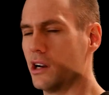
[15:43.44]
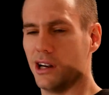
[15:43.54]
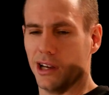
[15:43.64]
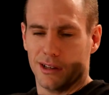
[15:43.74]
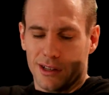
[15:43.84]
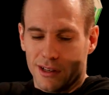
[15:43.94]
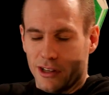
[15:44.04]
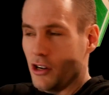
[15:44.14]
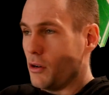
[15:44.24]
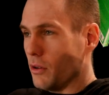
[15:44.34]
kind of like,
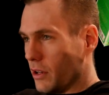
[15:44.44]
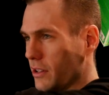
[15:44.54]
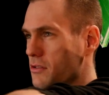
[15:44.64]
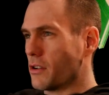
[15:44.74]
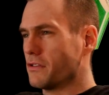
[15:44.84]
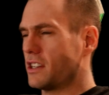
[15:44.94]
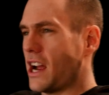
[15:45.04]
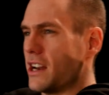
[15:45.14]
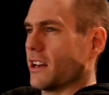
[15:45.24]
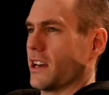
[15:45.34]
you know, sort of
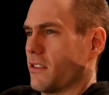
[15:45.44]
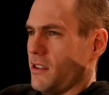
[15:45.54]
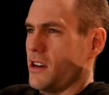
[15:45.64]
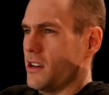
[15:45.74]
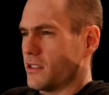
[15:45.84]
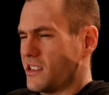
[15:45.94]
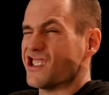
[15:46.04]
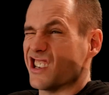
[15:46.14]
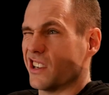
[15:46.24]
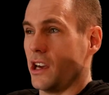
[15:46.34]
standing like this,
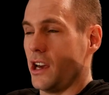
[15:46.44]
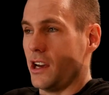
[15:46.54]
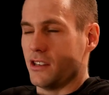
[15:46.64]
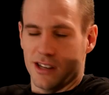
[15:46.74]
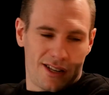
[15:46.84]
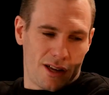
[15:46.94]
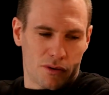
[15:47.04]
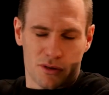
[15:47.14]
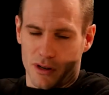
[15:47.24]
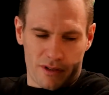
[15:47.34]
disengaged. And they
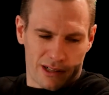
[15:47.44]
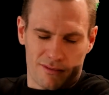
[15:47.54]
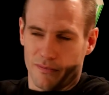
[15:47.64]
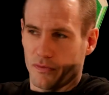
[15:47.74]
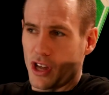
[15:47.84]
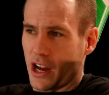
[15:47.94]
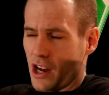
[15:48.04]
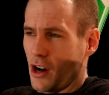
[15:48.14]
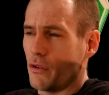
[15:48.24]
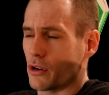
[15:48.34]
were sort of like, I
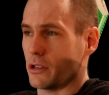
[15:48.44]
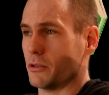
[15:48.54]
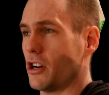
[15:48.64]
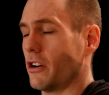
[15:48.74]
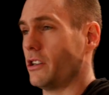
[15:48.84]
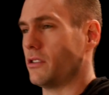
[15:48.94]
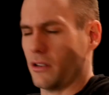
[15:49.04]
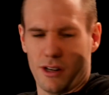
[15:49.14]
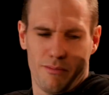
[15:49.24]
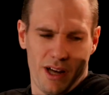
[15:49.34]
overheard them talk to each
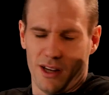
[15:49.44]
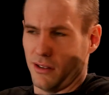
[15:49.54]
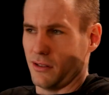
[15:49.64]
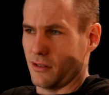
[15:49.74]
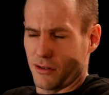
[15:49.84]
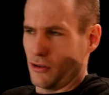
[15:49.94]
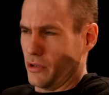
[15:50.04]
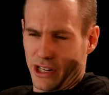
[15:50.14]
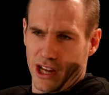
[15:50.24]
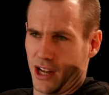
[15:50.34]
other. Oh, man, this girl
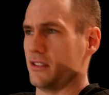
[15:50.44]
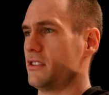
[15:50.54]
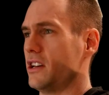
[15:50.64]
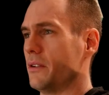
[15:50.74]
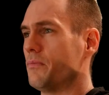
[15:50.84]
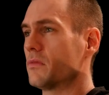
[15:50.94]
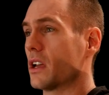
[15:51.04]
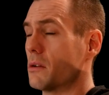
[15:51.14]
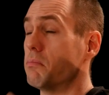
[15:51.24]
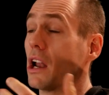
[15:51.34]
really can't sing.
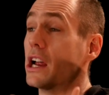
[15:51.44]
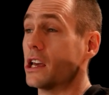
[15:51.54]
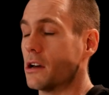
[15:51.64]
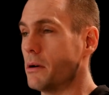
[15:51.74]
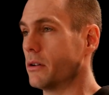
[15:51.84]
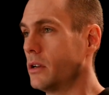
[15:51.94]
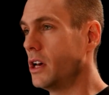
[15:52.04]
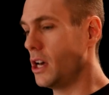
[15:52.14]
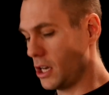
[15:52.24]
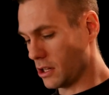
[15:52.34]
Complaining about
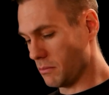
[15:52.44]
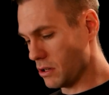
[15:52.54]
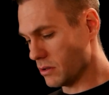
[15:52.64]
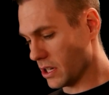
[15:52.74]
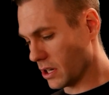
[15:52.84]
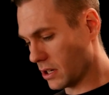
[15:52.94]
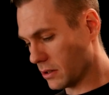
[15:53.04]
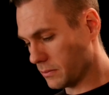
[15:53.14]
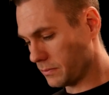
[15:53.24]
the music.